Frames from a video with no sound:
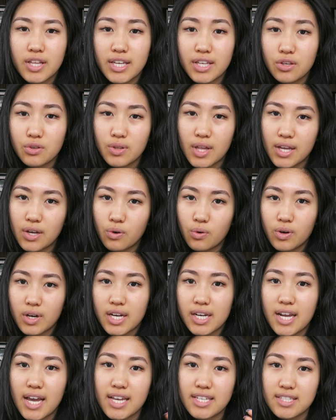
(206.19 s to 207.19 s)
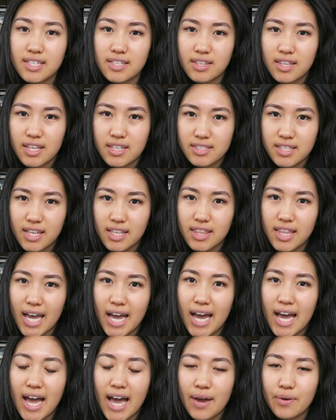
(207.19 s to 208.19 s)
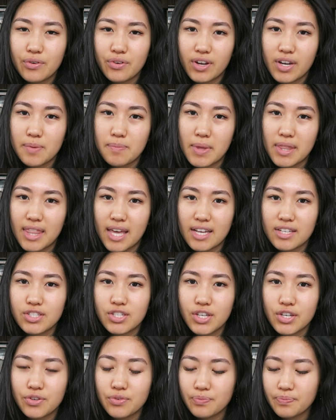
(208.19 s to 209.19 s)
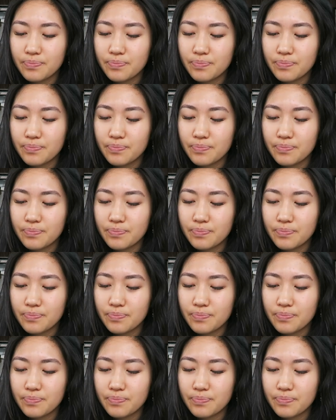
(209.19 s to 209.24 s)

like you like organizing things like that, I would recommend that too.